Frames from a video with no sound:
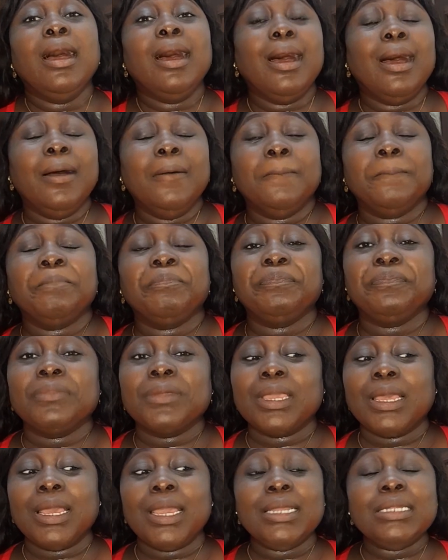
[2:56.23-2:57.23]

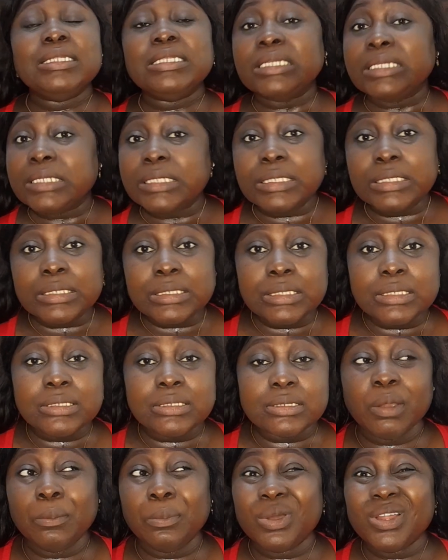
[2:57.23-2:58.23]
I
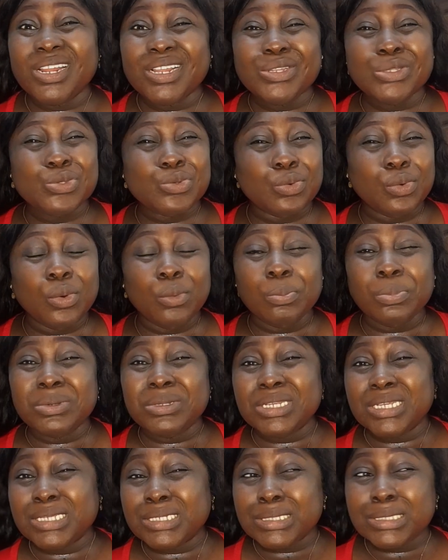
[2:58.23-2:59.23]
didn't bother to
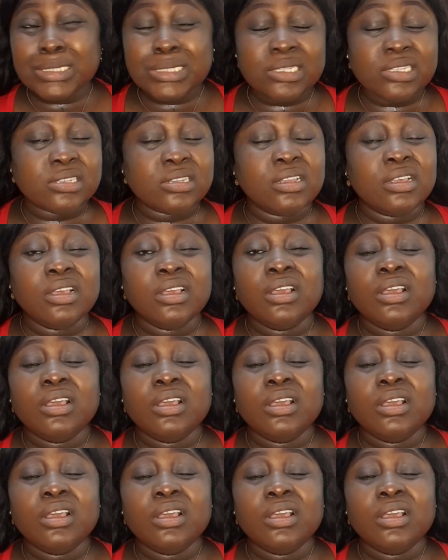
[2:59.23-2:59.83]
open it.